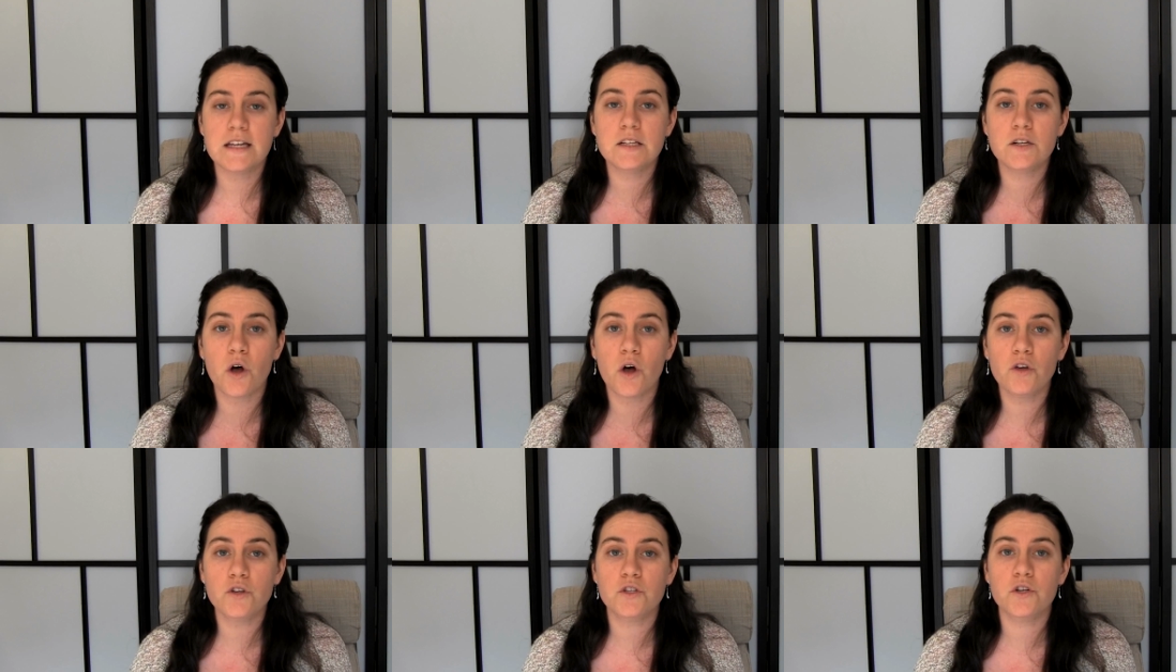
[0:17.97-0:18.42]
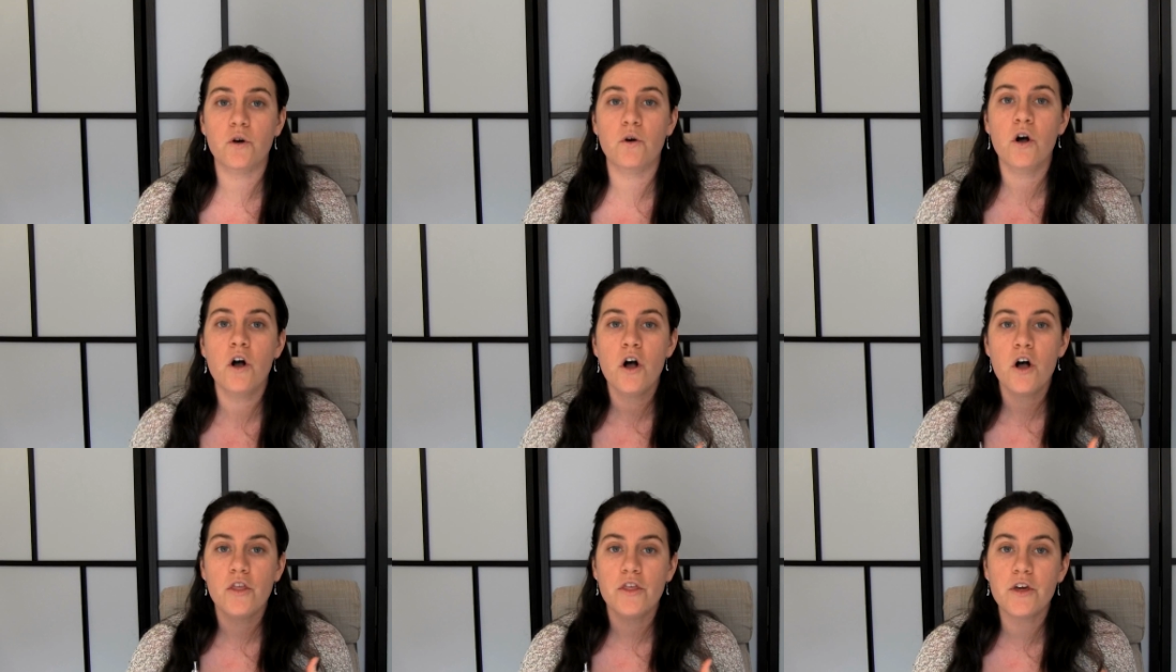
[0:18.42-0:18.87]
is
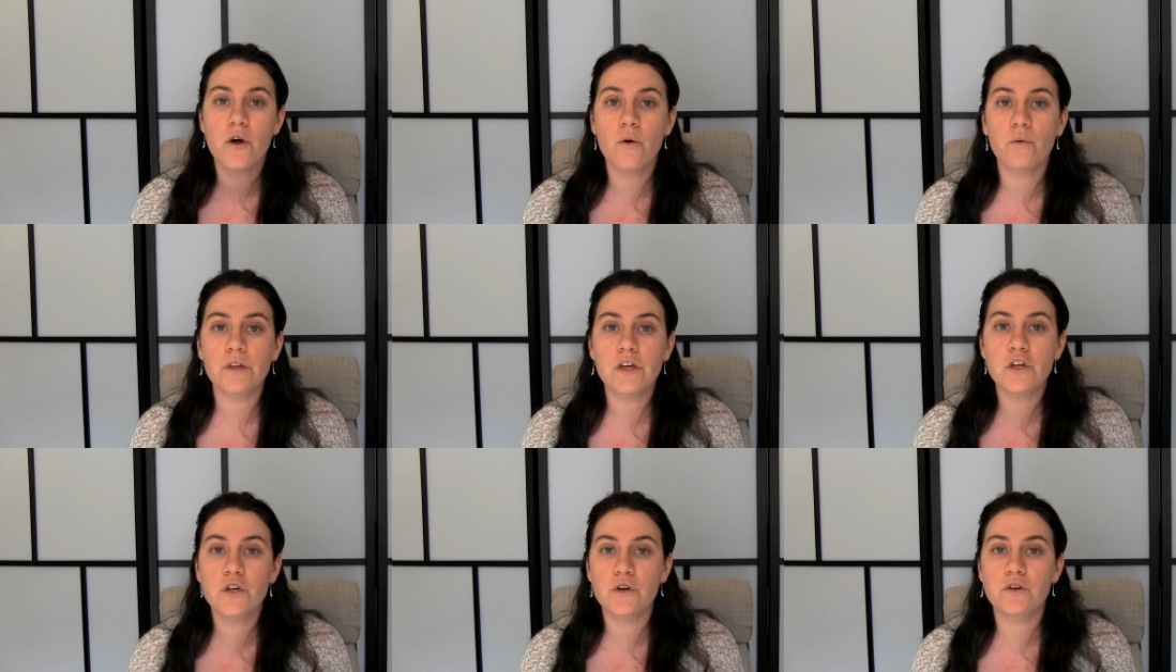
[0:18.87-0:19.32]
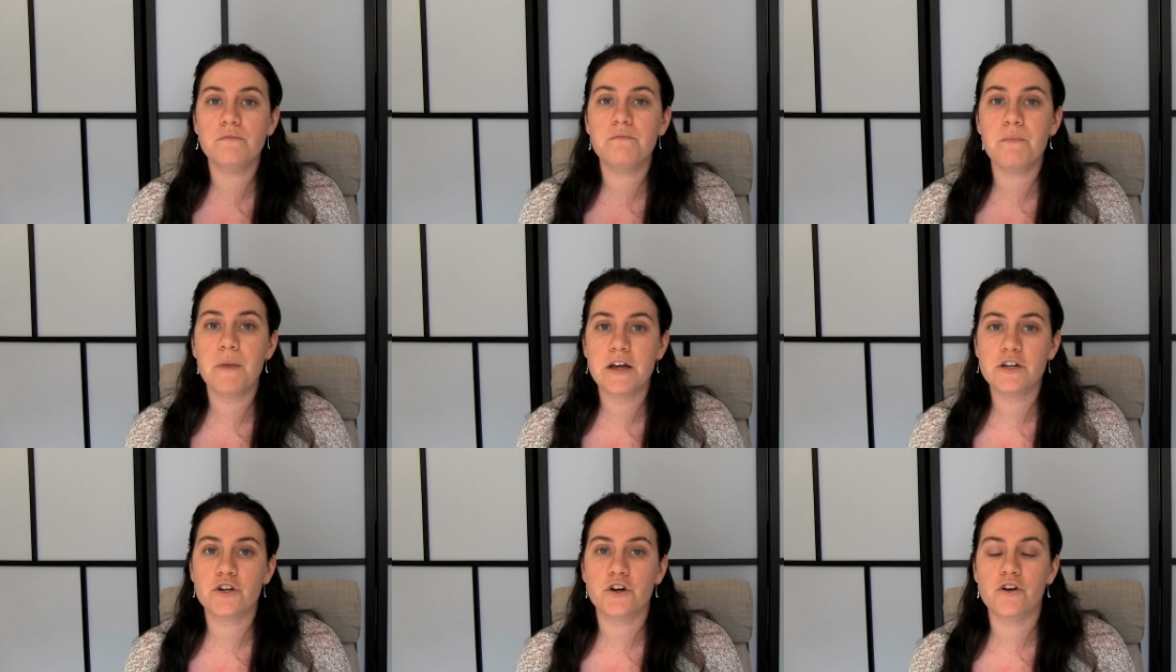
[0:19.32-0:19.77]
also the only
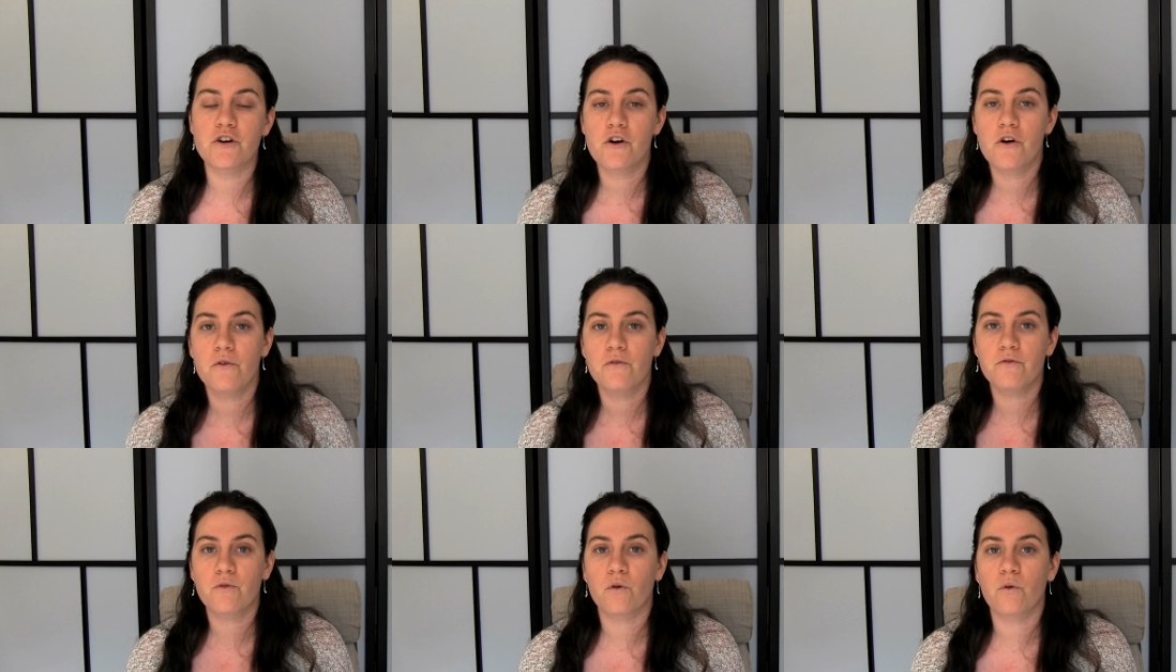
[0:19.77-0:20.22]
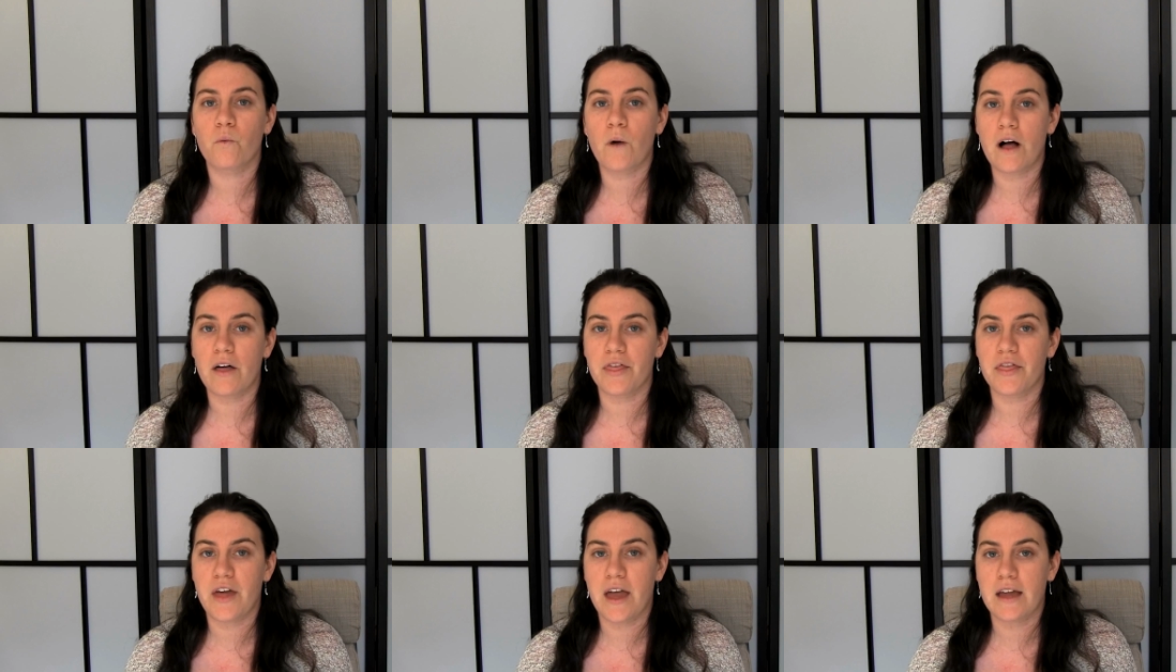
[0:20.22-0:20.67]
good measure for
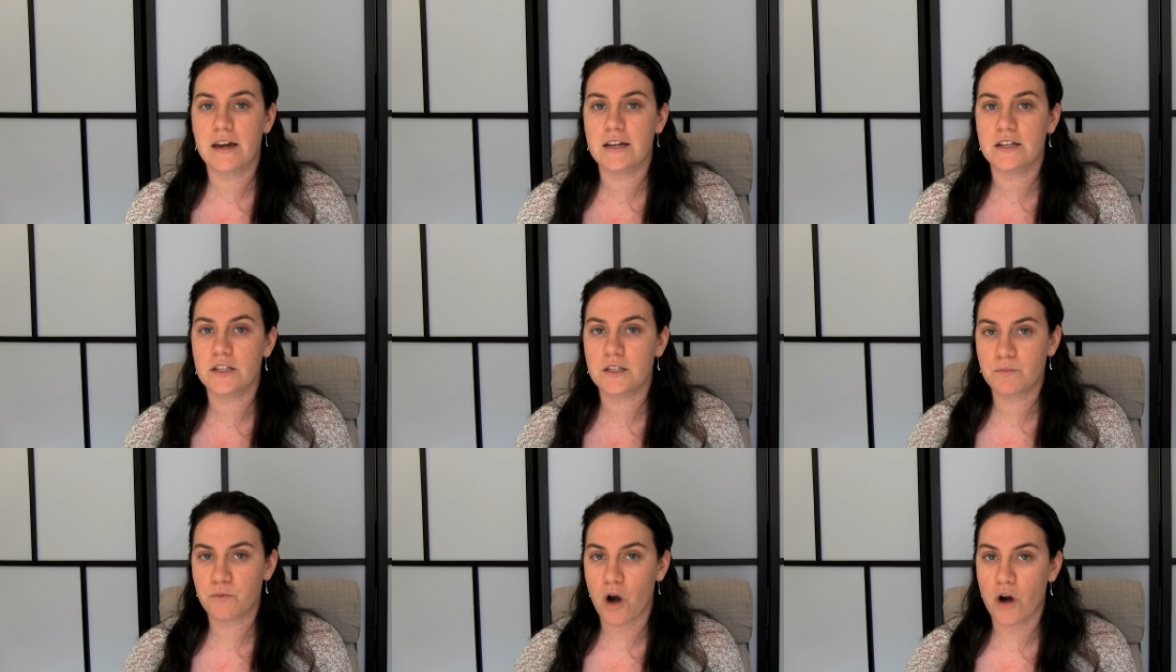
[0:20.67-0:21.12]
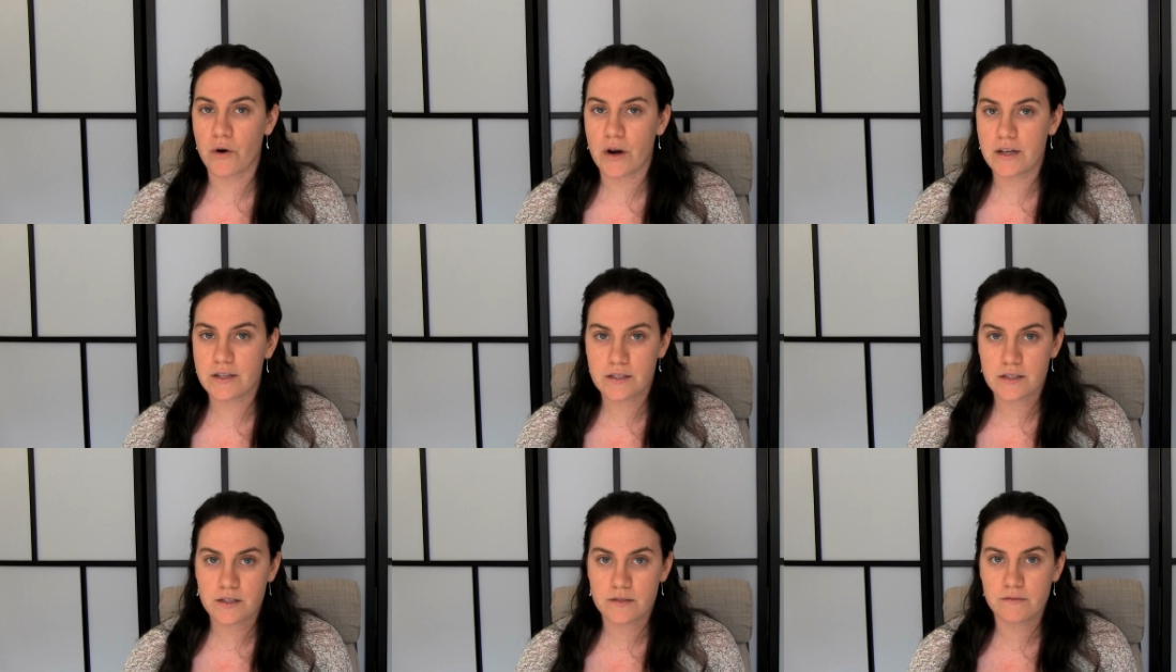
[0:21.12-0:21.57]
wealth and its
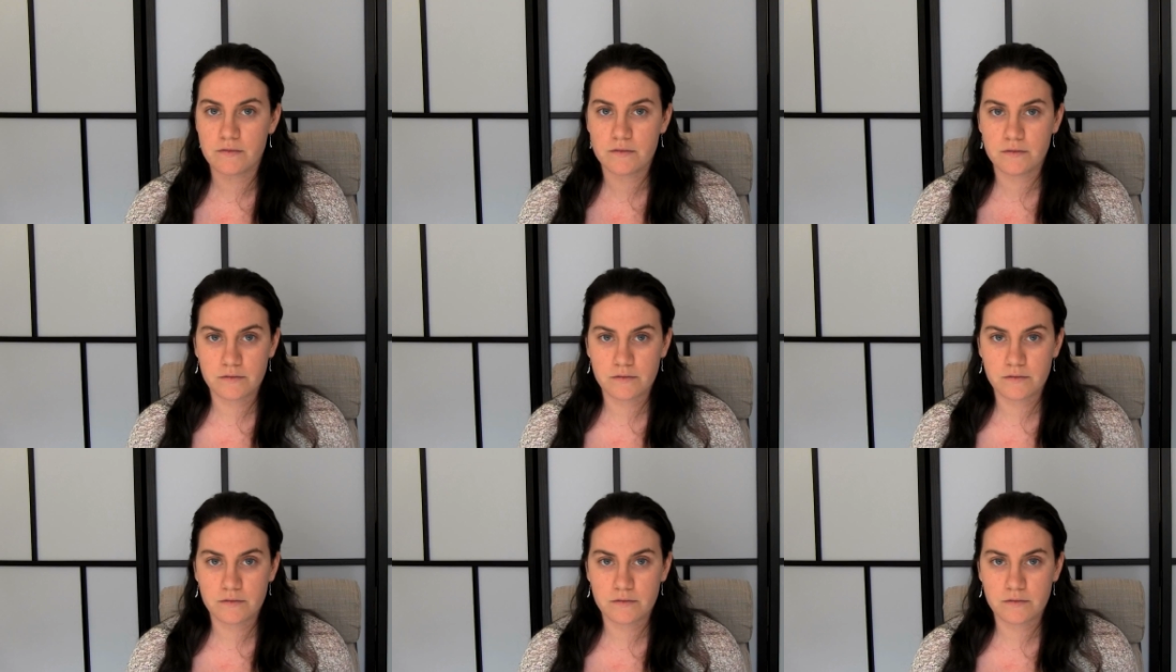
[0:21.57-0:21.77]
progress.